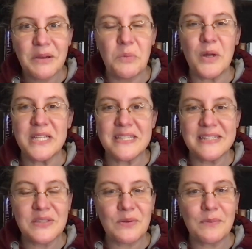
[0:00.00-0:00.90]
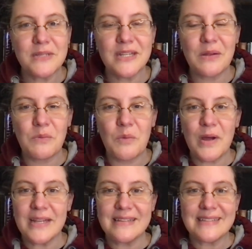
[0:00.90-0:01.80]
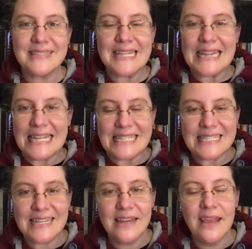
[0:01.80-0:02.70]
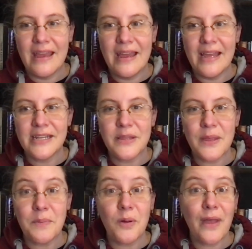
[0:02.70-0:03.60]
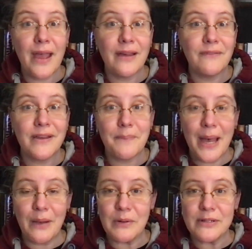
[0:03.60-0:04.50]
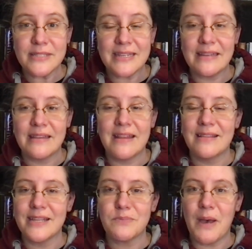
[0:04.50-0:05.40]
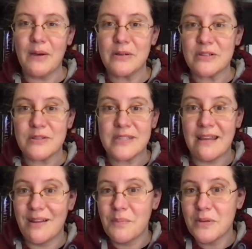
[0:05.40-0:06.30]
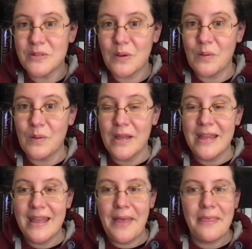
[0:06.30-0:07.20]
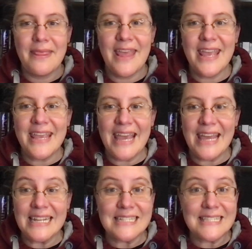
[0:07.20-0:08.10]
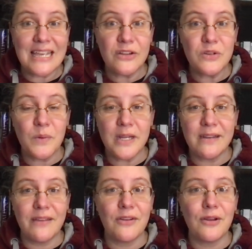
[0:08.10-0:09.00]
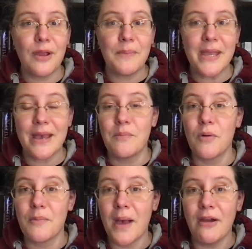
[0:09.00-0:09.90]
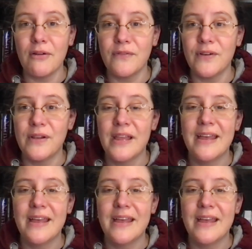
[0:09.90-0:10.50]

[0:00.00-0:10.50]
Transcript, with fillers: One is conscripted and one is enlisted, and they both have powers, and these powers are set up so they can sync to one another and become more powerful,